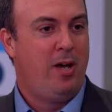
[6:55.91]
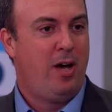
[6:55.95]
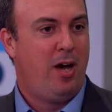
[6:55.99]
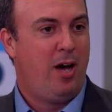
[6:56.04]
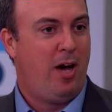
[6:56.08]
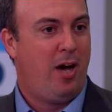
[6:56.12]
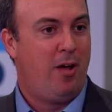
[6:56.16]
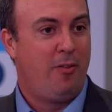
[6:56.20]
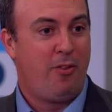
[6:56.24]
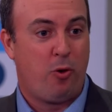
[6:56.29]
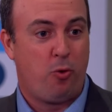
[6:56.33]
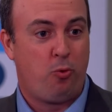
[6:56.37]

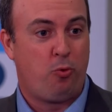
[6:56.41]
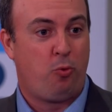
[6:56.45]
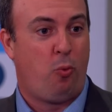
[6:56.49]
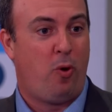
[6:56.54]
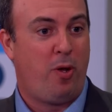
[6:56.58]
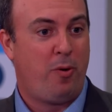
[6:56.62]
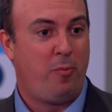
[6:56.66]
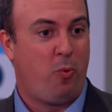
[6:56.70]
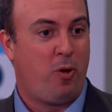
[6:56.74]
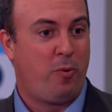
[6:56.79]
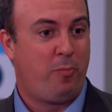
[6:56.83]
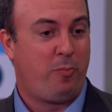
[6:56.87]
Uh, there was
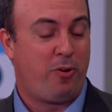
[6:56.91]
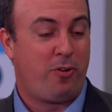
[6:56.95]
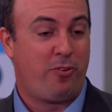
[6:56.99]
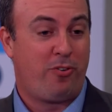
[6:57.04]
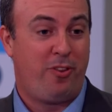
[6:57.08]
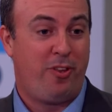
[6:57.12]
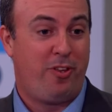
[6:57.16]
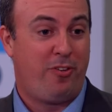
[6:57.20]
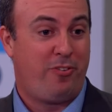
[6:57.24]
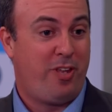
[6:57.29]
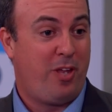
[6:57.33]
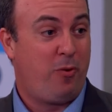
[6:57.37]
one, one
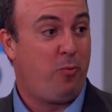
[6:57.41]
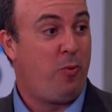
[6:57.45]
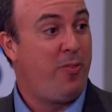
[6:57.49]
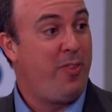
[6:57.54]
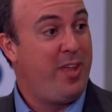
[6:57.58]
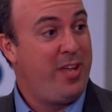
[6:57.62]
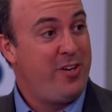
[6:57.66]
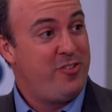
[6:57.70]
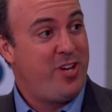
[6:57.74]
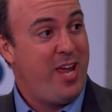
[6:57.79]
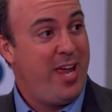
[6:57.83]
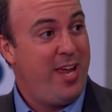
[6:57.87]
person that said when
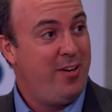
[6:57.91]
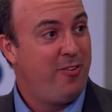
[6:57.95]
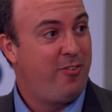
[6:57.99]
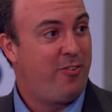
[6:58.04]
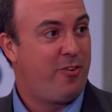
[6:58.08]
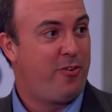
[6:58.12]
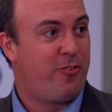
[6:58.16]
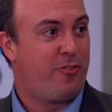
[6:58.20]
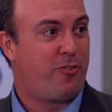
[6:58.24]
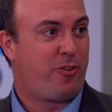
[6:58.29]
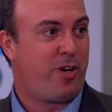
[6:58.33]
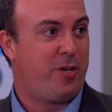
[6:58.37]
they changed
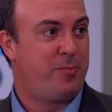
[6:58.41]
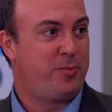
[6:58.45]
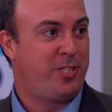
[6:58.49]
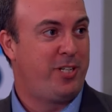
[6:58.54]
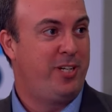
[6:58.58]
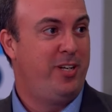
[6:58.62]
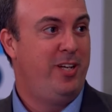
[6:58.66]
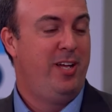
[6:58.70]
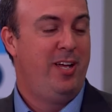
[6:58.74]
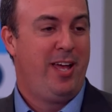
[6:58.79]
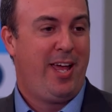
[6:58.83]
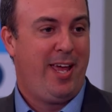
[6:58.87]
the description,